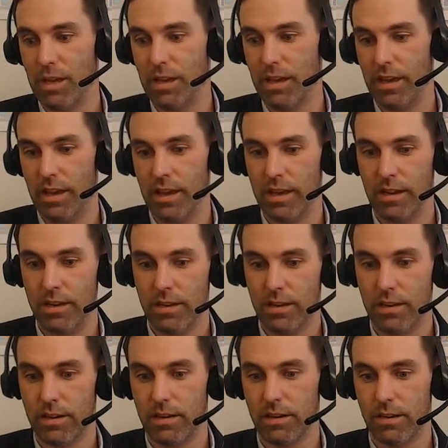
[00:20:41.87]

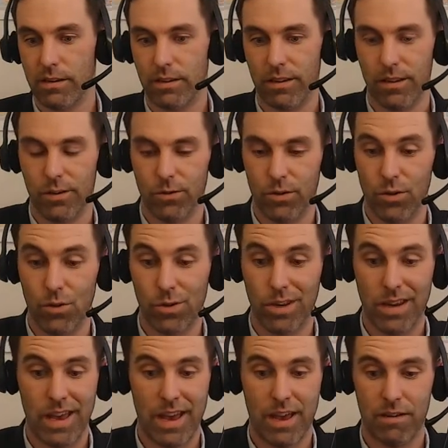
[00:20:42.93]
and you can
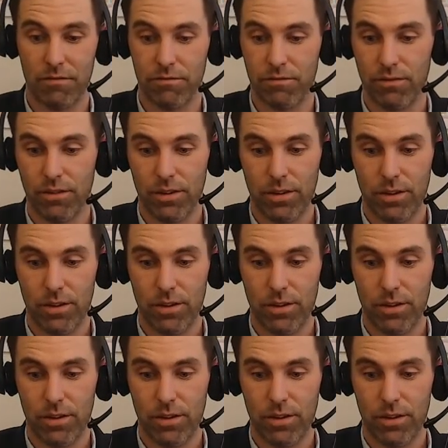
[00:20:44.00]
have